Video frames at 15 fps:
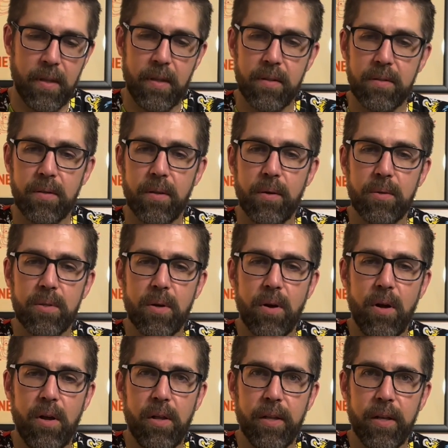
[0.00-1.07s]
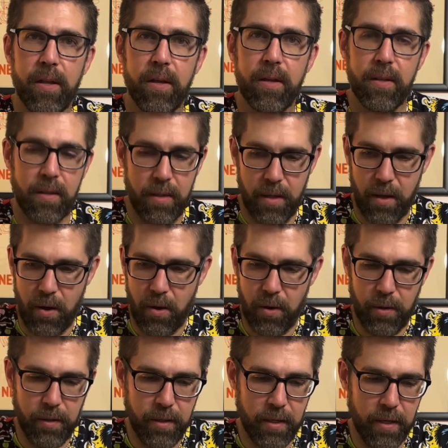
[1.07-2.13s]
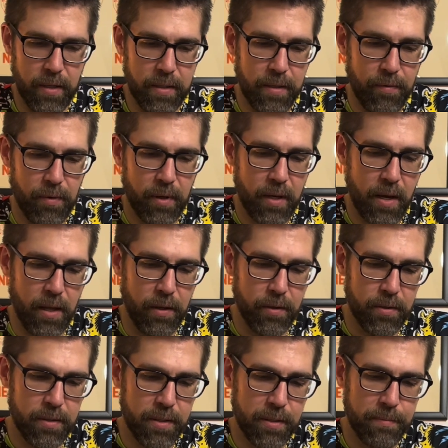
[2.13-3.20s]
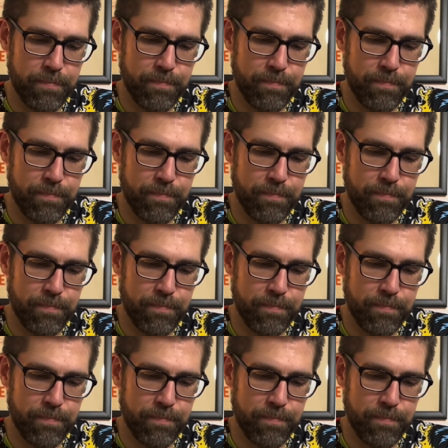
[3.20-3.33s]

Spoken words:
So those are all in all the different colors.